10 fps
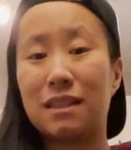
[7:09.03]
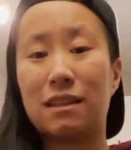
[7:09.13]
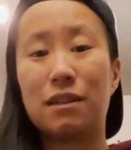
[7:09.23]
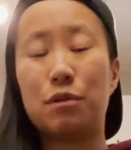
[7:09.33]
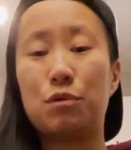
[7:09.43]

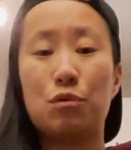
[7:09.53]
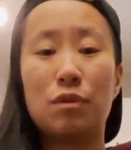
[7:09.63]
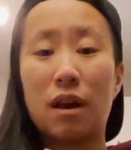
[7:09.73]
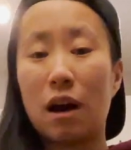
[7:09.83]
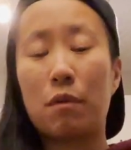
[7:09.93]
you do
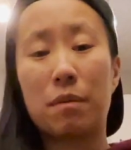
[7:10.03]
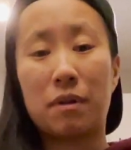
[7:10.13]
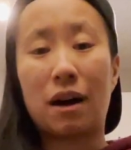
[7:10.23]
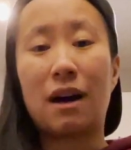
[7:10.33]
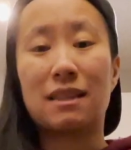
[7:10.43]
not want to put
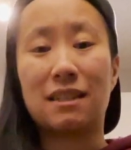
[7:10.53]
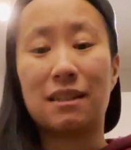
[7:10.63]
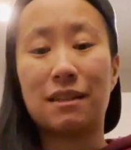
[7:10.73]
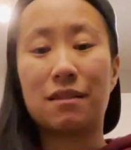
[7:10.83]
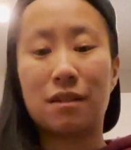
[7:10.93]
hot tea in
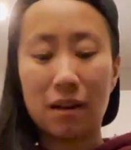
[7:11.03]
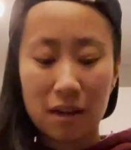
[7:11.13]
here.